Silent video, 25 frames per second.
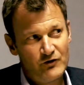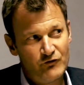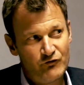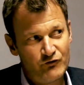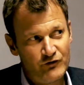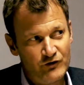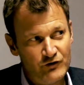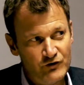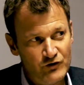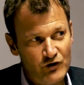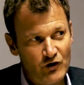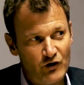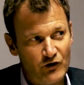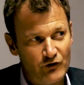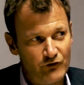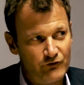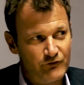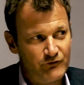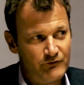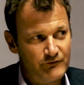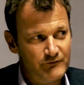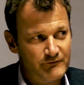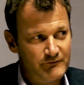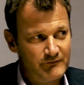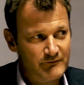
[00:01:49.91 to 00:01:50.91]
to not
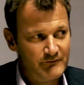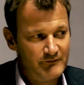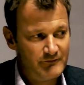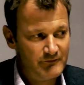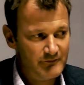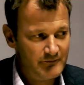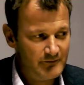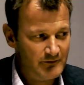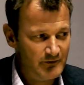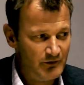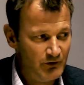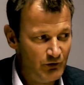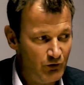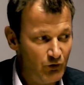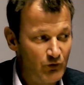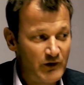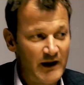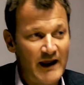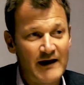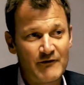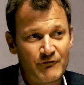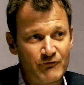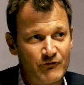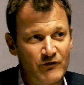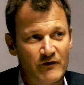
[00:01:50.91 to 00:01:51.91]

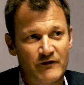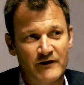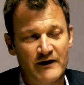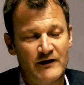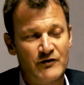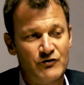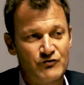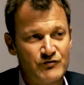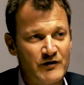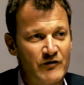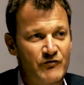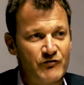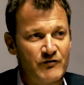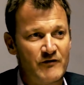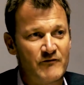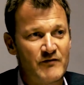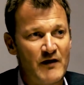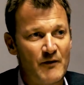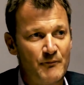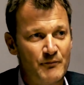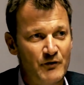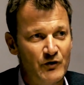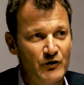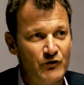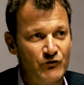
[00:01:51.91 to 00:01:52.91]
look after the interests of
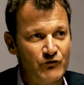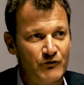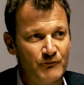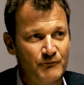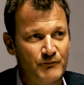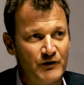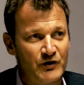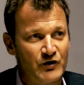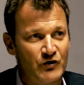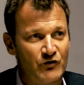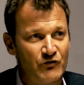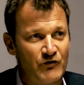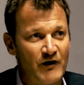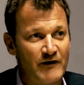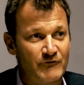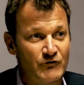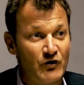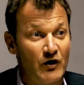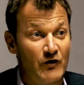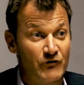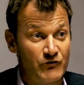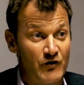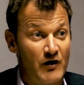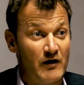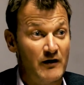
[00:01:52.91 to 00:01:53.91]
that person because they've
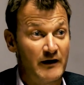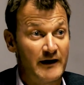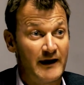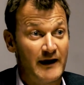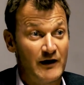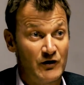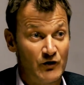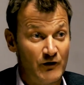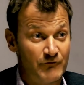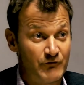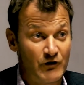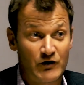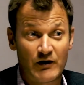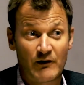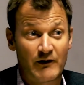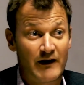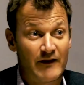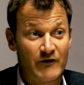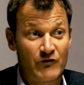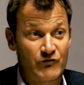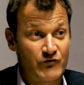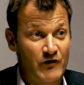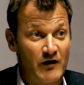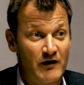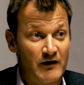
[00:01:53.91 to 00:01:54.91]
got a target, and if I don't get
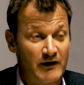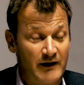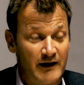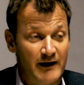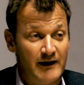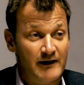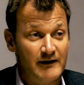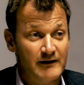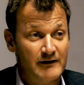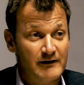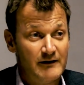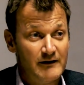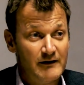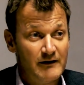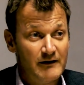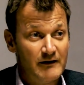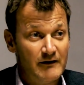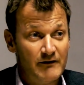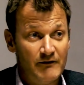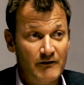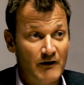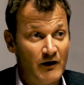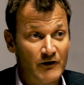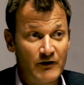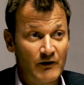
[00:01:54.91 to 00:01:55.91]
this target,
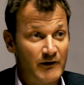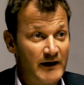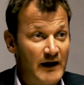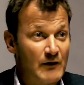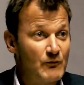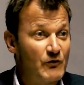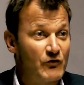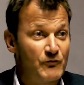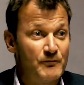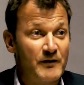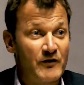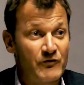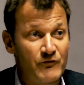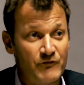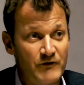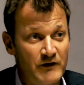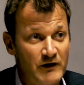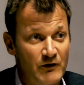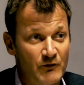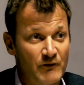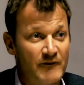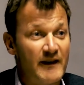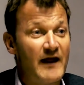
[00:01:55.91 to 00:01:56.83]
I don't care what's best for you.